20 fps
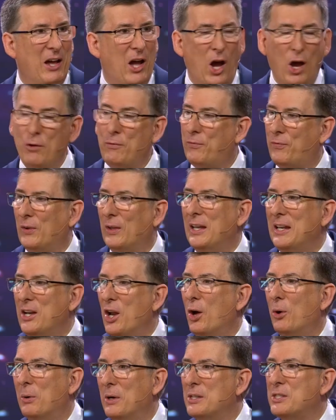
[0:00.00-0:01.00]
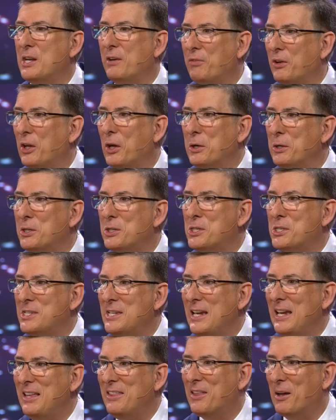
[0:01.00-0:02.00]
Hopefully, no one's ever going to
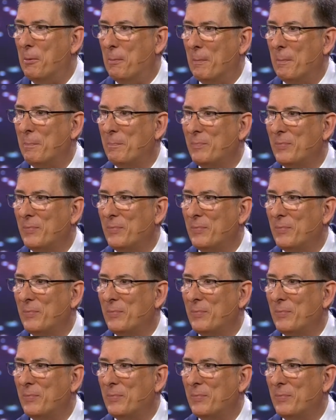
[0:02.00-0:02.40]
see them.